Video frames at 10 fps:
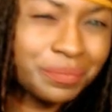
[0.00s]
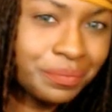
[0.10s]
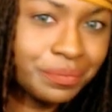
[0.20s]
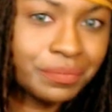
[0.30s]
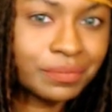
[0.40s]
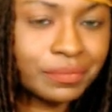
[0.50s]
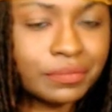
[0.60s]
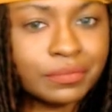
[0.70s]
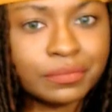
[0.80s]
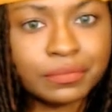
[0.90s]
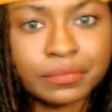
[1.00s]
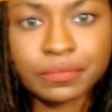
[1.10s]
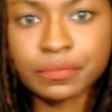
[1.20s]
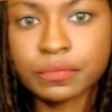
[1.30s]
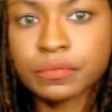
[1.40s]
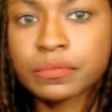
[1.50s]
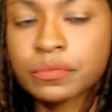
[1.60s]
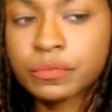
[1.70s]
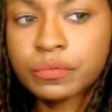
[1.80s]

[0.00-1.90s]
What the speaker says: (silence)